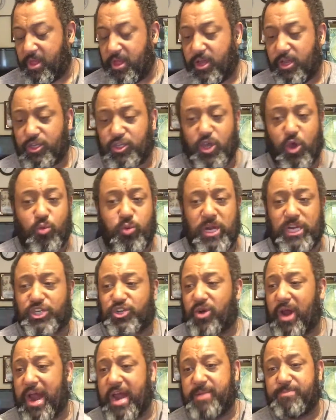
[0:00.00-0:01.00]
So we
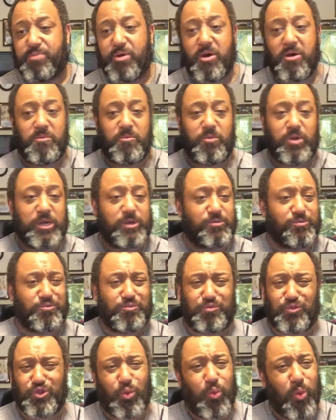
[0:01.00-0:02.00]
tried 20
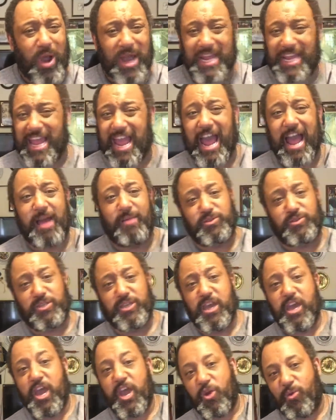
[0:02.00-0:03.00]
caps.
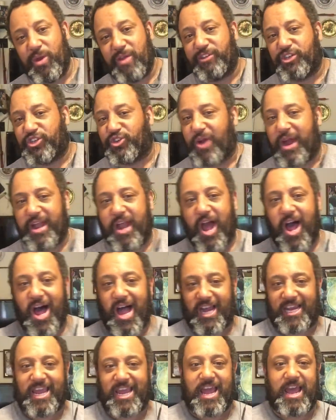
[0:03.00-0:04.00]
We even tried
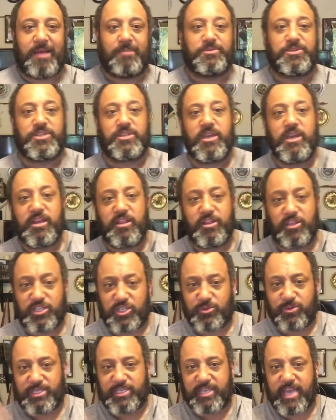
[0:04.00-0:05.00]
hot caps. The
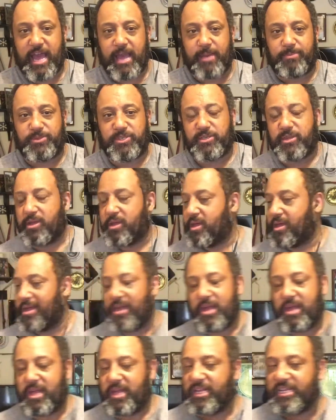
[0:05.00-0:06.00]
Swiss caps
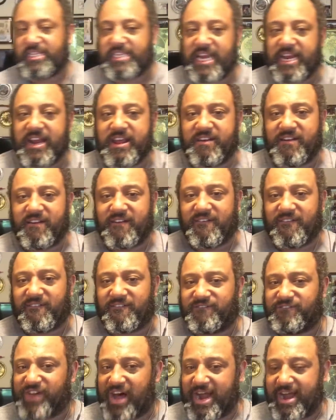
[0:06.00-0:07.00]
didn't
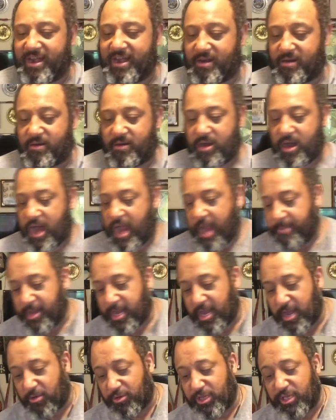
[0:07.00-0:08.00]
fire. I
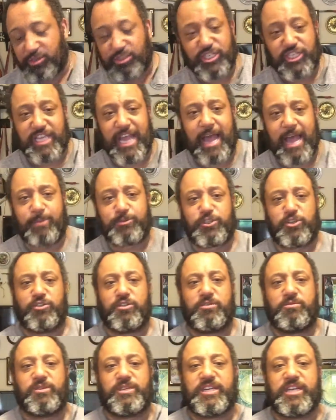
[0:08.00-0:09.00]
mean, it was just
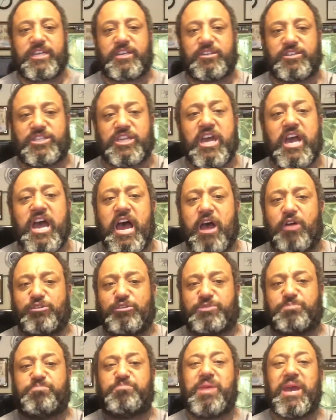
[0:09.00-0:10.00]
absolutely ridiculous. I was
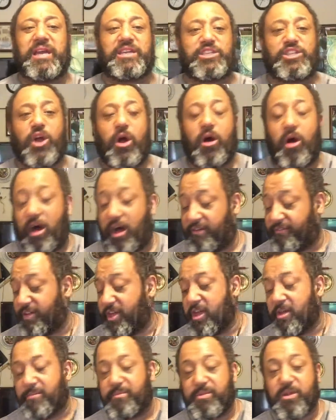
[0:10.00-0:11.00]
pissed off
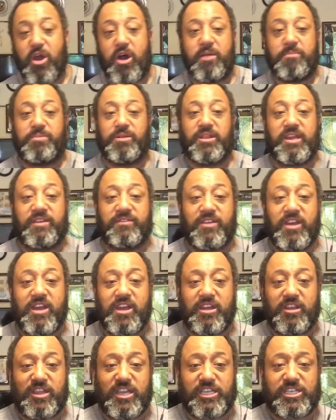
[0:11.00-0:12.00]
beyond belief.
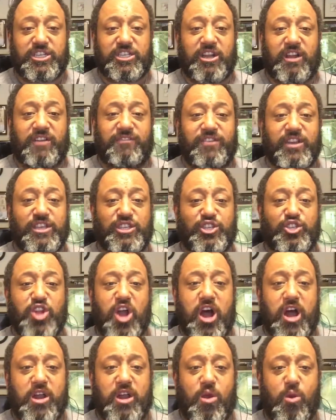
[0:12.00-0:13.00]
This stuff is
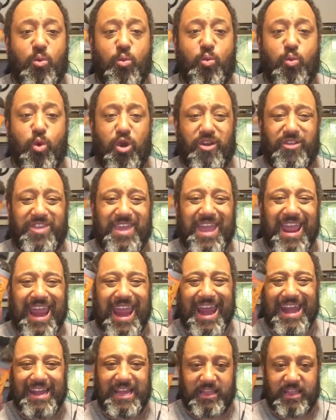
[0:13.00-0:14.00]
not worth
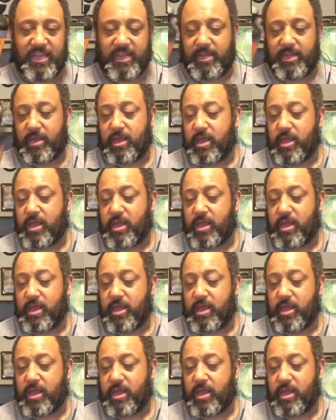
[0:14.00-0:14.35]
anything.